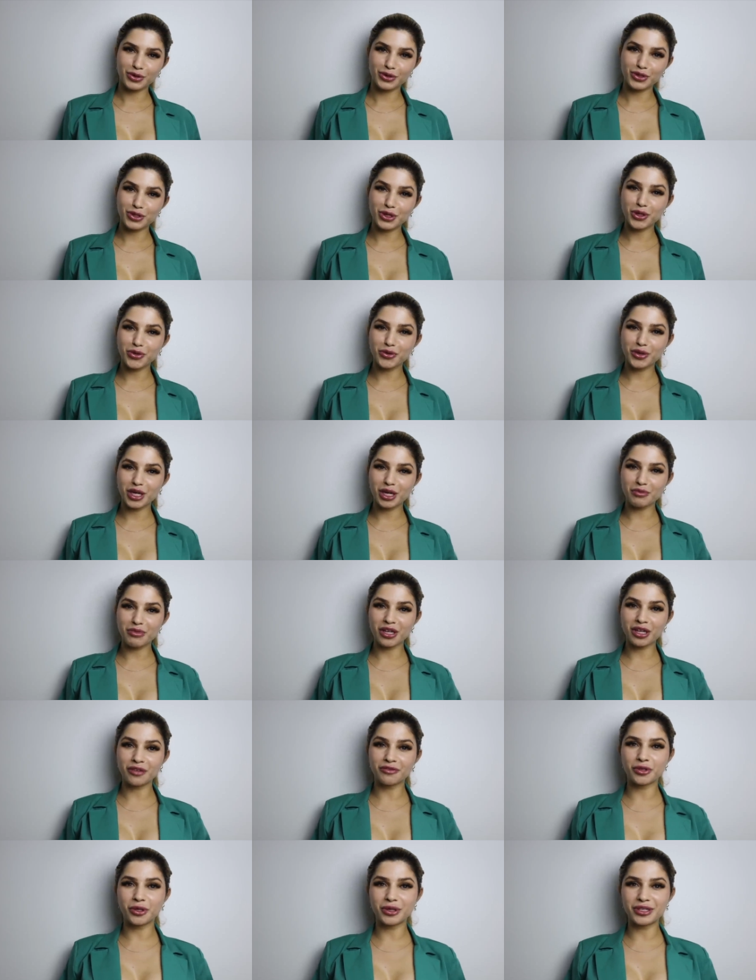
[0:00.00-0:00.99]
So you want to
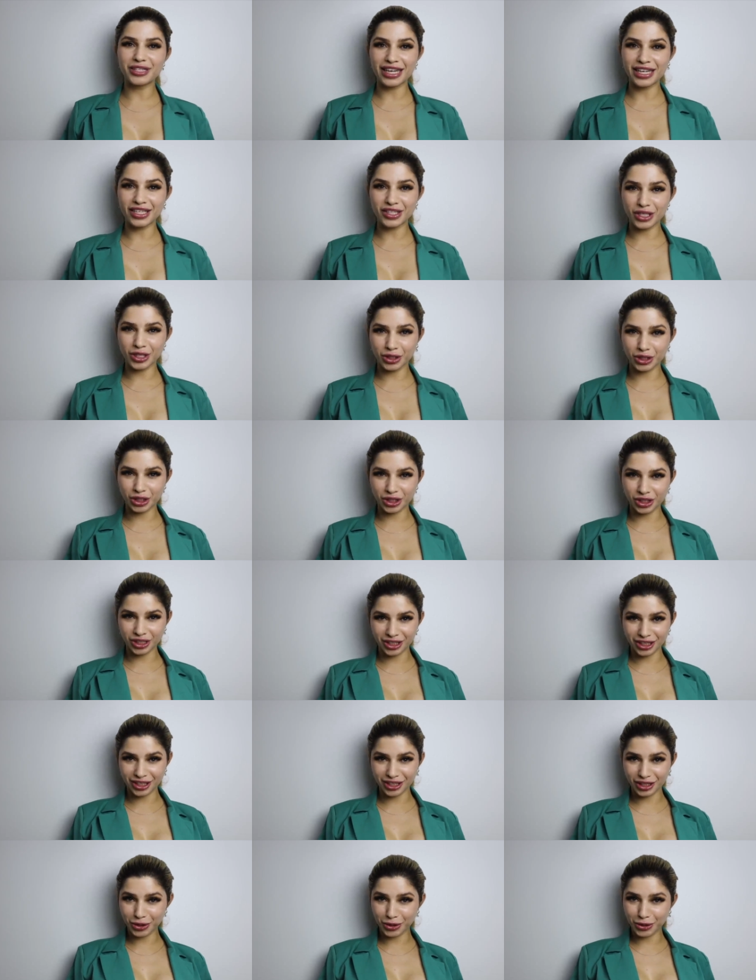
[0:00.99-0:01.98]
be a front-end
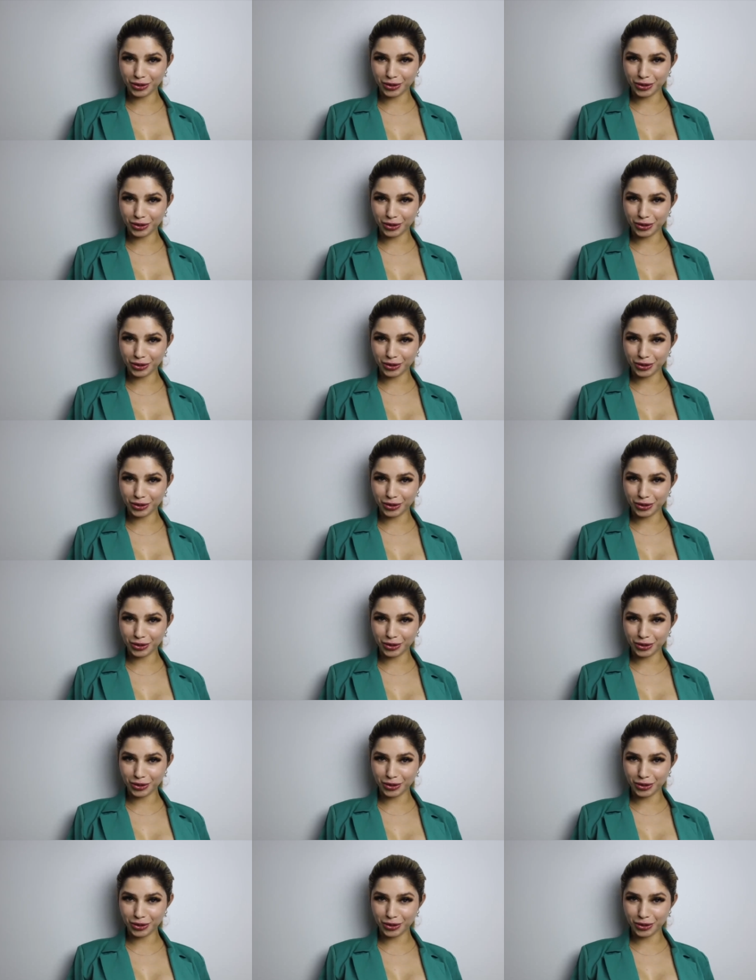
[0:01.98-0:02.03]
engineer at